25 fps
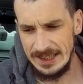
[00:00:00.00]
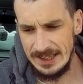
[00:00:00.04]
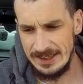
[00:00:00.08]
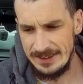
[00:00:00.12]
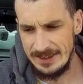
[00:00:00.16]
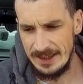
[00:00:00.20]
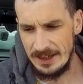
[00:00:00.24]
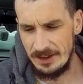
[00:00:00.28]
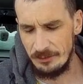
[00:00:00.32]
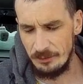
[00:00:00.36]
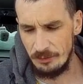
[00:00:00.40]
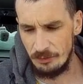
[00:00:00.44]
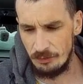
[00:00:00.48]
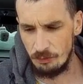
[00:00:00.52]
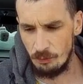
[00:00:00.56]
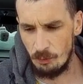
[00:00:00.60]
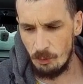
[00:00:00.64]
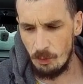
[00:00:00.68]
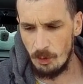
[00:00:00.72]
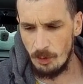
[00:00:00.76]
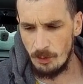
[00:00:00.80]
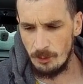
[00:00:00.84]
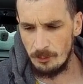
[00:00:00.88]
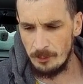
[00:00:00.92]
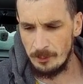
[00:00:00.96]
That was
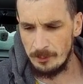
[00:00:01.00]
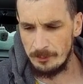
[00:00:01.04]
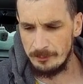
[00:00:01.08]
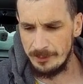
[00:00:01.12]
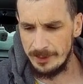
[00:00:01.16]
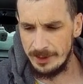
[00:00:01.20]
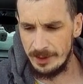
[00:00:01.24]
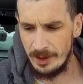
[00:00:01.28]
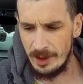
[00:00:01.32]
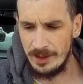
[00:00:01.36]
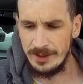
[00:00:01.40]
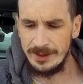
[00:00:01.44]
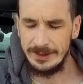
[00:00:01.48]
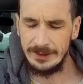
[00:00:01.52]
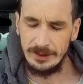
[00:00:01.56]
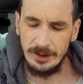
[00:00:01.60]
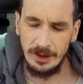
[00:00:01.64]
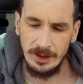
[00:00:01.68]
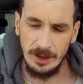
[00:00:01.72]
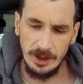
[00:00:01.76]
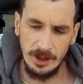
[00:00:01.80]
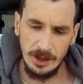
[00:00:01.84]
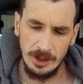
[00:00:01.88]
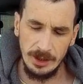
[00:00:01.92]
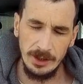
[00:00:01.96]
worn when we got the
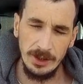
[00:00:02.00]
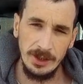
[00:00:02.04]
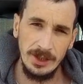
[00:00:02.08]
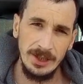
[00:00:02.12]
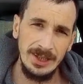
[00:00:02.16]
car.